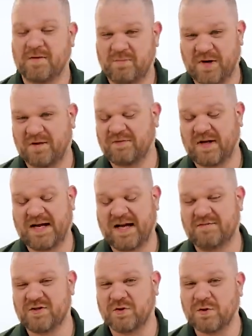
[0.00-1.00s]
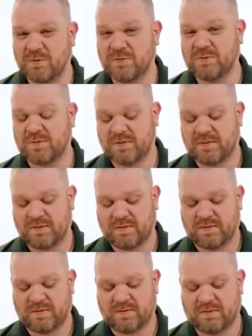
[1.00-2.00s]
Butterfly knives are cool.
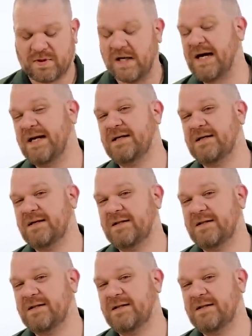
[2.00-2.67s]
They're yes.